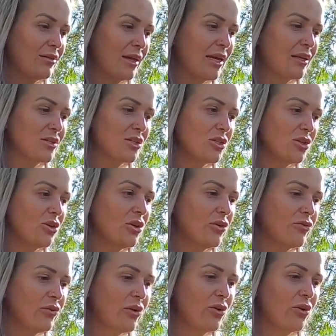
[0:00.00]
thing to do
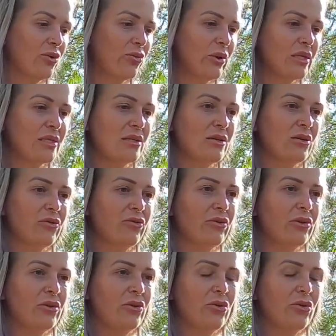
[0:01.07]
if you're not a resident of the